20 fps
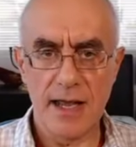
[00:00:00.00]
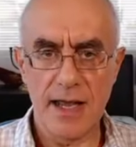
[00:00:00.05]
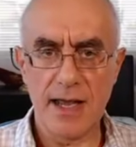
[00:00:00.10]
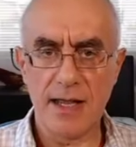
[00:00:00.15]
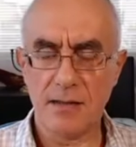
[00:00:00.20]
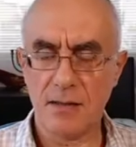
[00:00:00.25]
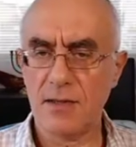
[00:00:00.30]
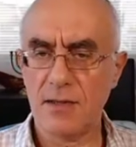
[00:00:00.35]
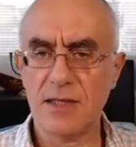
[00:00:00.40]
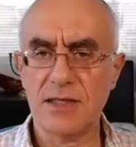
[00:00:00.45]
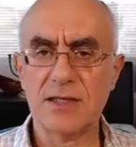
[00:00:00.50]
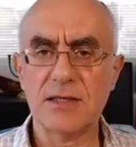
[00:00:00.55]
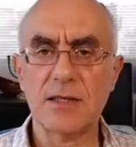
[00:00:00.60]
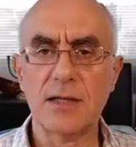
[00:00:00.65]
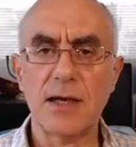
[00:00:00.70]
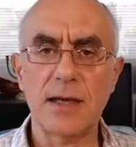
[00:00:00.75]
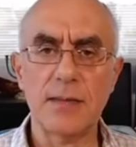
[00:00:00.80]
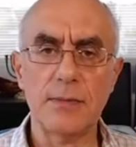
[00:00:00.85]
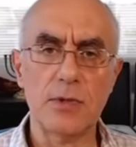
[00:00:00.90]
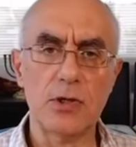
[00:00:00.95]
at this
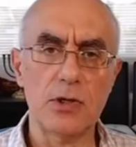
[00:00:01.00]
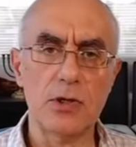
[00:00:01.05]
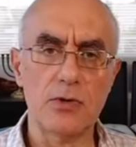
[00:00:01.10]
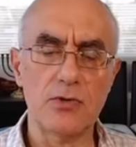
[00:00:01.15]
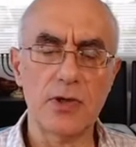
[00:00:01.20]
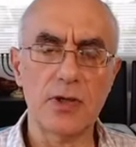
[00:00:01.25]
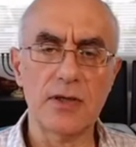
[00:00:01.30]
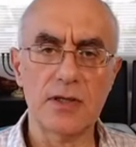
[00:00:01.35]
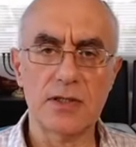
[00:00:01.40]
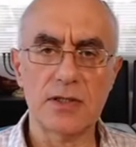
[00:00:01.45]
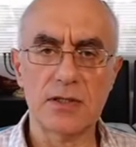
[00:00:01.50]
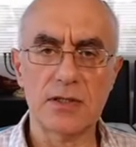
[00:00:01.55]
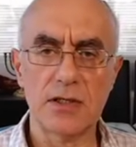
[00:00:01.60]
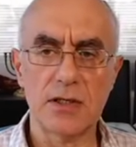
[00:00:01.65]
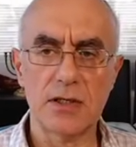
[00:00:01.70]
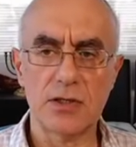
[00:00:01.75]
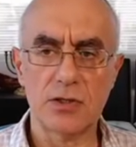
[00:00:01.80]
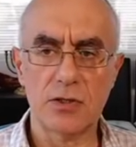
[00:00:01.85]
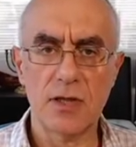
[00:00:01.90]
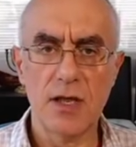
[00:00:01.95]
time during this
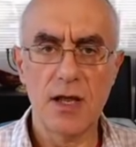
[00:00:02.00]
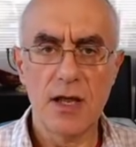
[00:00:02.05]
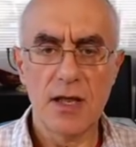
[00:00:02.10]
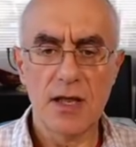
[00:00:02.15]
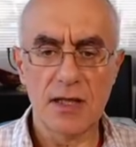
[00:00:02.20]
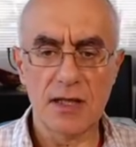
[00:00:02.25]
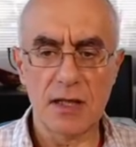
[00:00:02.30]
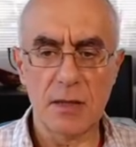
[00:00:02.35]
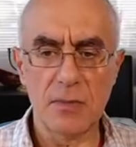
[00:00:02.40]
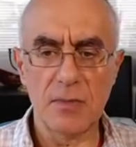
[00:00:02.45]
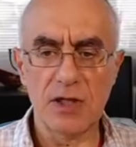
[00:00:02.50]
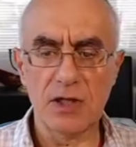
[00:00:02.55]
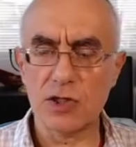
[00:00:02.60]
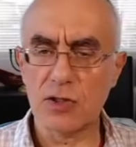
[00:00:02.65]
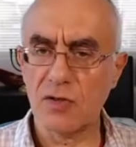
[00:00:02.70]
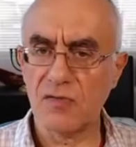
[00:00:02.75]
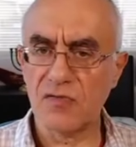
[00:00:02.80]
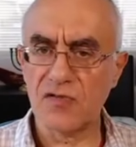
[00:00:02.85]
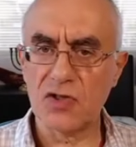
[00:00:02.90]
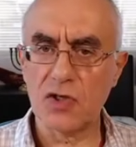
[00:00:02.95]
season, in the
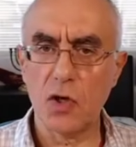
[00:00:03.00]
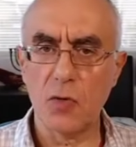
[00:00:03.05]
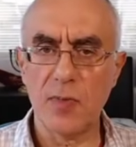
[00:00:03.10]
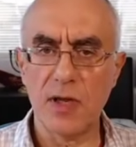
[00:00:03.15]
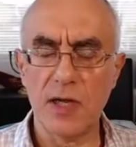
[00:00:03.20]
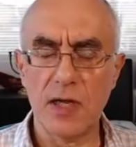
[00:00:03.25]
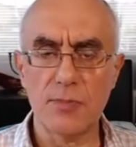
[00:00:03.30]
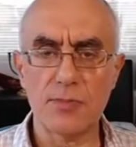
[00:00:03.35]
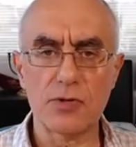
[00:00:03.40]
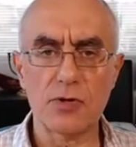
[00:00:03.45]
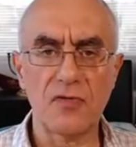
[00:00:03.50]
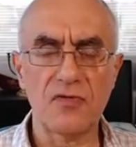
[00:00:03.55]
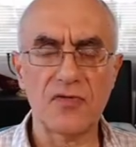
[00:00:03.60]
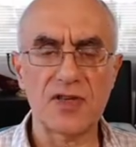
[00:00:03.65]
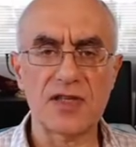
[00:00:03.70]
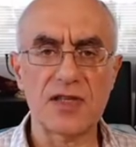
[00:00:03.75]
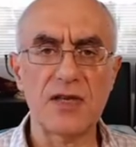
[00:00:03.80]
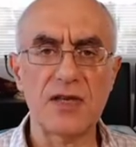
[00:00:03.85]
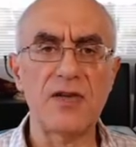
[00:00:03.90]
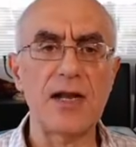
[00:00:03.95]
midst of so many
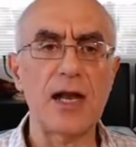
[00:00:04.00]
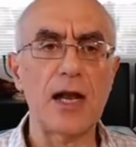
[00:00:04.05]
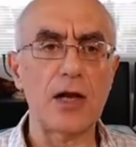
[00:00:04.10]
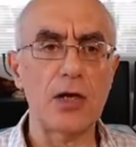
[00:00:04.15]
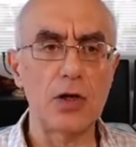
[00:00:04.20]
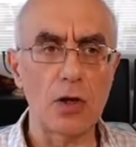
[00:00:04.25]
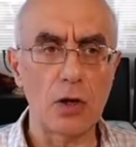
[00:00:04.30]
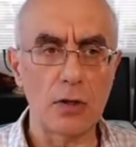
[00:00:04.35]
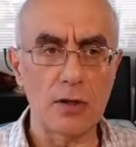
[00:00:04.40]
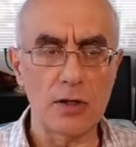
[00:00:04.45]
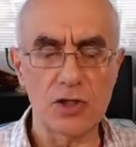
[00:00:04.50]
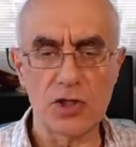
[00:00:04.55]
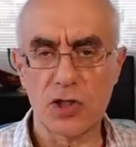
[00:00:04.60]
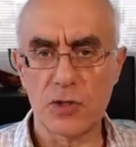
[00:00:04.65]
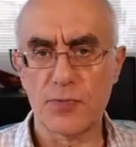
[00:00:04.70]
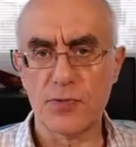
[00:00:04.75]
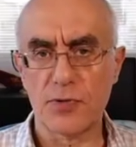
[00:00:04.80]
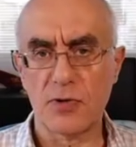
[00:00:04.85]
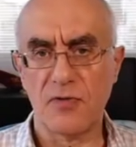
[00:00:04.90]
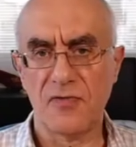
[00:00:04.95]
prophets, even
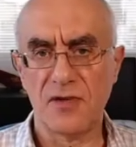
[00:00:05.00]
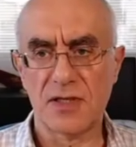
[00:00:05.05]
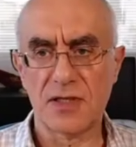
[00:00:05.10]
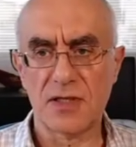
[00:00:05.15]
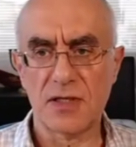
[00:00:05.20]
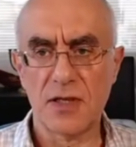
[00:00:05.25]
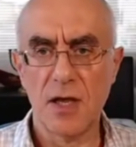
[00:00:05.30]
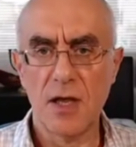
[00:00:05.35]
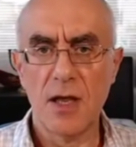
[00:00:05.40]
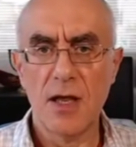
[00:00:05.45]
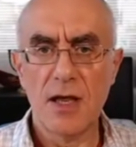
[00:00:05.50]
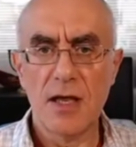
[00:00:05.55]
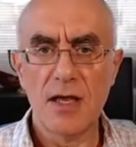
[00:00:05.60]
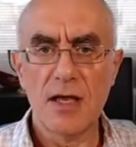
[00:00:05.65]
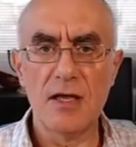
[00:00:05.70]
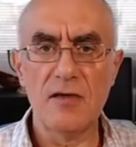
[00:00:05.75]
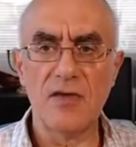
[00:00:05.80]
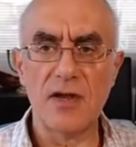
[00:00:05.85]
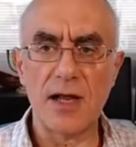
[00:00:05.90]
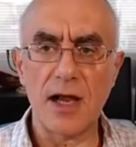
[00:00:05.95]
acknowledged prophets,
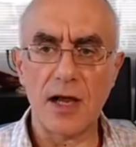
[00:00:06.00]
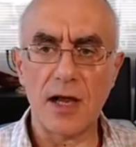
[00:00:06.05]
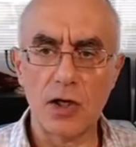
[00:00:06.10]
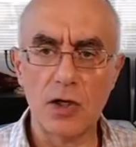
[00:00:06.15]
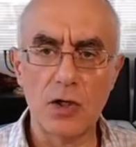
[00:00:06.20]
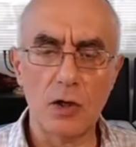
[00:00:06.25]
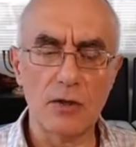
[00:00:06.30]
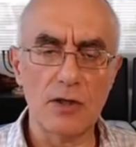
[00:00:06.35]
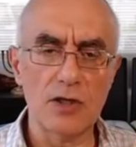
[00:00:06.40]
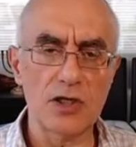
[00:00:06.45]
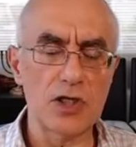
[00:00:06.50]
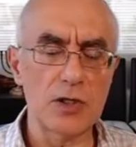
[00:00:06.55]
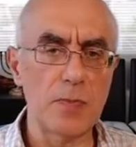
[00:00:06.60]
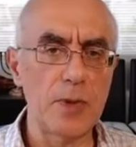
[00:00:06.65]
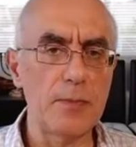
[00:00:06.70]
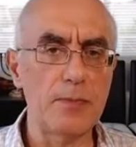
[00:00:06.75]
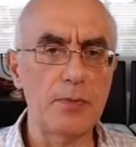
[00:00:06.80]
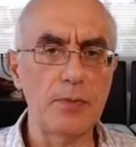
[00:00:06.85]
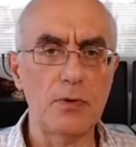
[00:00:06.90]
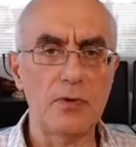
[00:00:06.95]
even acknowledged
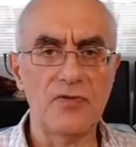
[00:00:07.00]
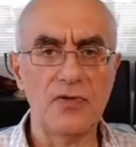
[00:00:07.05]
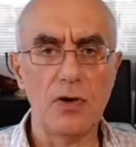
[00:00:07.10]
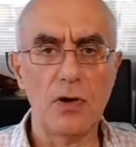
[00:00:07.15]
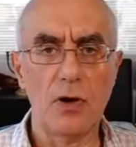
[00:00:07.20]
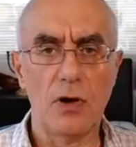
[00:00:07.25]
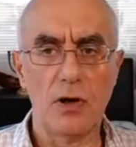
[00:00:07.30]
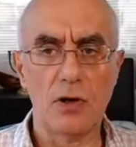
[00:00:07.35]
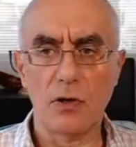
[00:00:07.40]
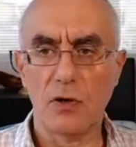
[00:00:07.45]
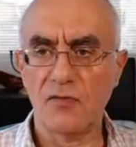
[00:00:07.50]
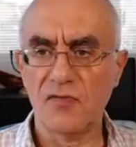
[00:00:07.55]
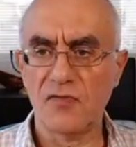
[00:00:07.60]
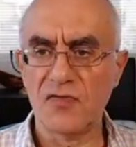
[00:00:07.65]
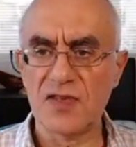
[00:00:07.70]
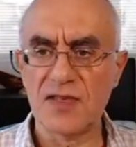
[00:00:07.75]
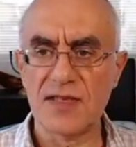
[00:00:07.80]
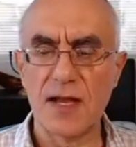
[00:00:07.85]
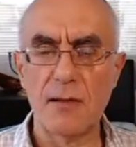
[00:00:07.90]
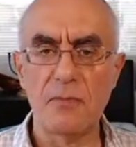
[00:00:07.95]
people of God of
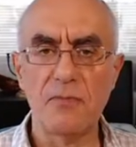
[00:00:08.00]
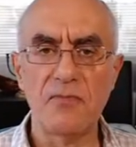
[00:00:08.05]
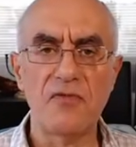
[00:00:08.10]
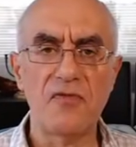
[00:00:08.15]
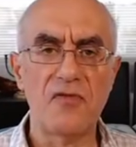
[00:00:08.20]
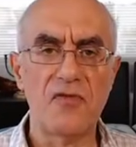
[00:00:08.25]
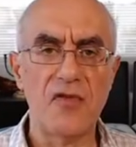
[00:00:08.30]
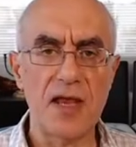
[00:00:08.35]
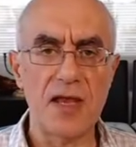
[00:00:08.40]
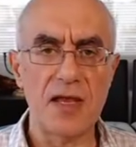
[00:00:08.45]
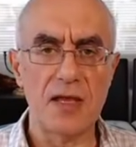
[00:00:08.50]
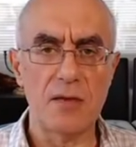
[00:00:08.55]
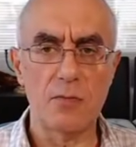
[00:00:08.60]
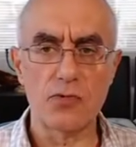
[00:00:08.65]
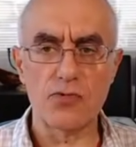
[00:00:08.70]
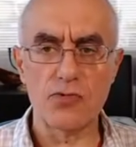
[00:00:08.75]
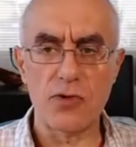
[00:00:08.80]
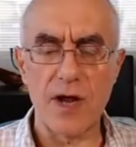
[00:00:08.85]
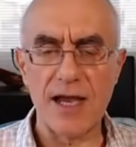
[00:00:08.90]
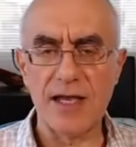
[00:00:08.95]
some fame
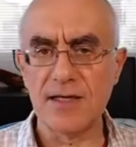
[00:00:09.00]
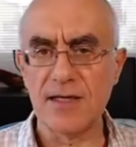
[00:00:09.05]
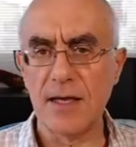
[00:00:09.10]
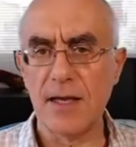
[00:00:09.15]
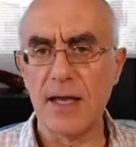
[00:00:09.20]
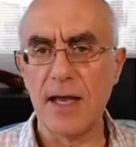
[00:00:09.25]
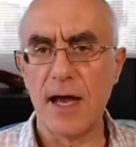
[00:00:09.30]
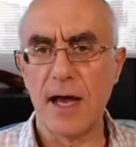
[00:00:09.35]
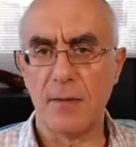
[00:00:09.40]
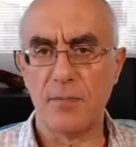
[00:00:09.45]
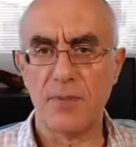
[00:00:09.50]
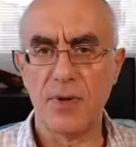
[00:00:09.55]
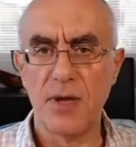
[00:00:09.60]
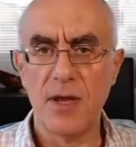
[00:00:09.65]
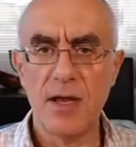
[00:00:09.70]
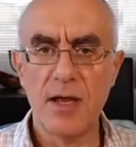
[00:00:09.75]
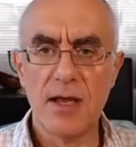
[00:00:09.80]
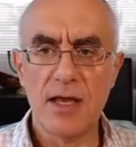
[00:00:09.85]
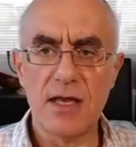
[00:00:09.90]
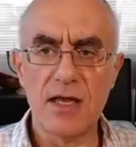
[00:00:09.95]
rising up,
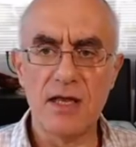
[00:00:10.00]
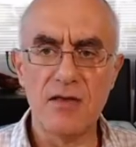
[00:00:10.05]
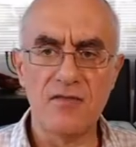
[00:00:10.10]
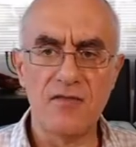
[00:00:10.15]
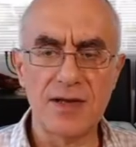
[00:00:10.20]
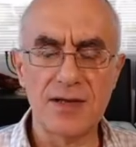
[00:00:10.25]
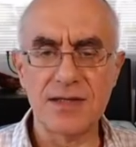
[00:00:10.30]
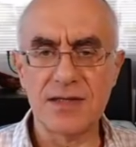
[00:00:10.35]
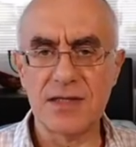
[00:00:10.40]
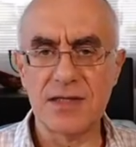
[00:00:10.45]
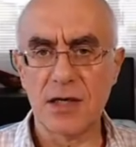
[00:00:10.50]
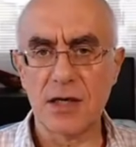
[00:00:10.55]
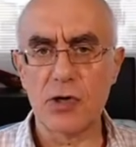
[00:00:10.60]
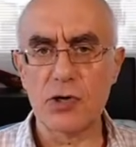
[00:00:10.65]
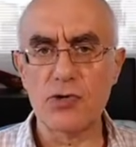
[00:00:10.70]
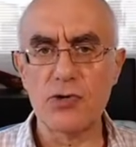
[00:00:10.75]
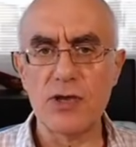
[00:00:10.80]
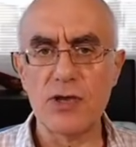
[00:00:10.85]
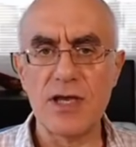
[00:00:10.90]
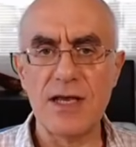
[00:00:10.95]
even
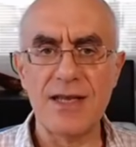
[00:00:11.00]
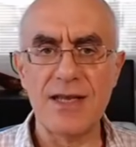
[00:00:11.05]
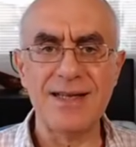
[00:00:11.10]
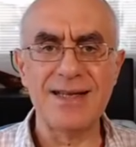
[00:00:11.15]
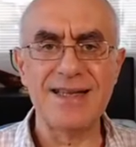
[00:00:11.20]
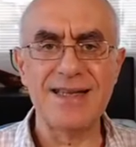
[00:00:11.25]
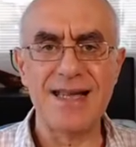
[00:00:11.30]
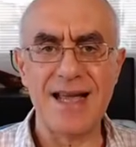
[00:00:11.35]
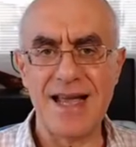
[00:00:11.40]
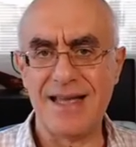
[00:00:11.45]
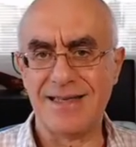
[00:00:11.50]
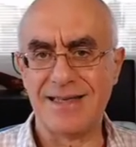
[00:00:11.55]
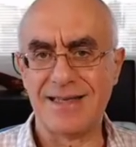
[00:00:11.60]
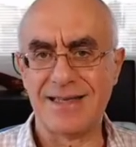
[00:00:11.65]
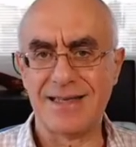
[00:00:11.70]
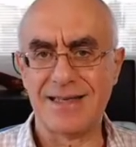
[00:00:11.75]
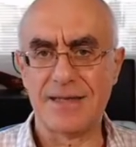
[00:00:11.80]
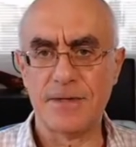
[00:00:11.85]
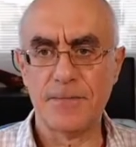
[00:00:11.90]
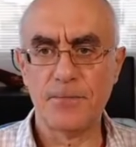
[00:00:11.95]
decreeing
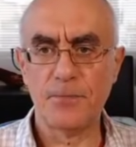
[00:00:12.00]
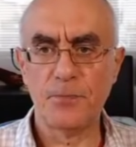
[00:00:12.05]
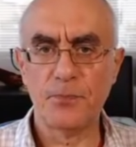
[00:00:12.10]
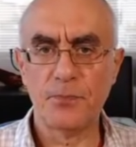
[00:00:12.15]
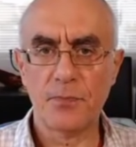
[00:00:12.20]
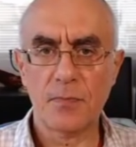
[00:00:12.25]
dates,